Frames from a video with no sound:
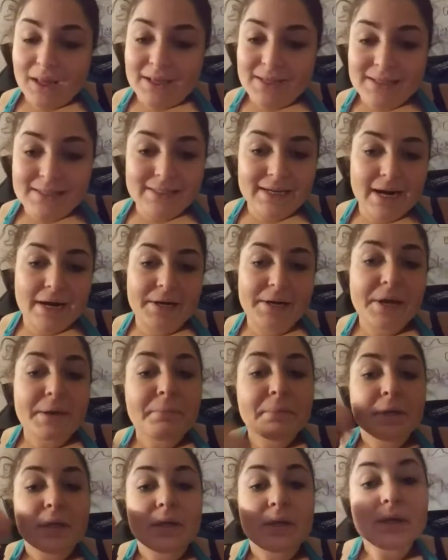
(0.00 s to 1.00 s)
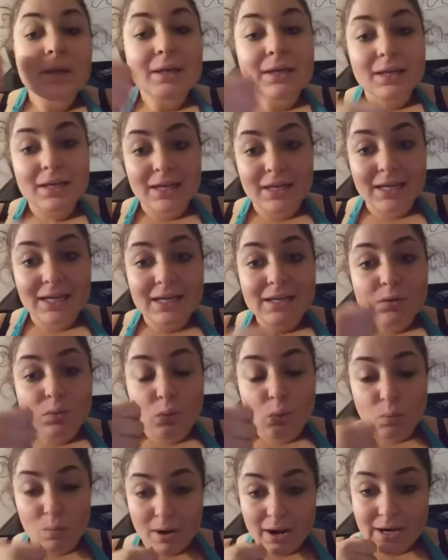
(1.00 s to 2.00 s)
stand up, eat
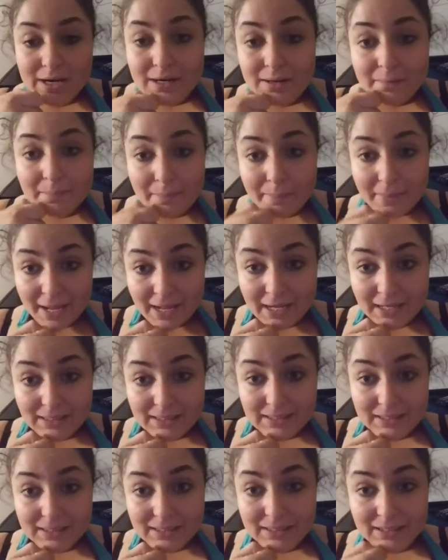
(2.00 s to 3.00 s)
one bite,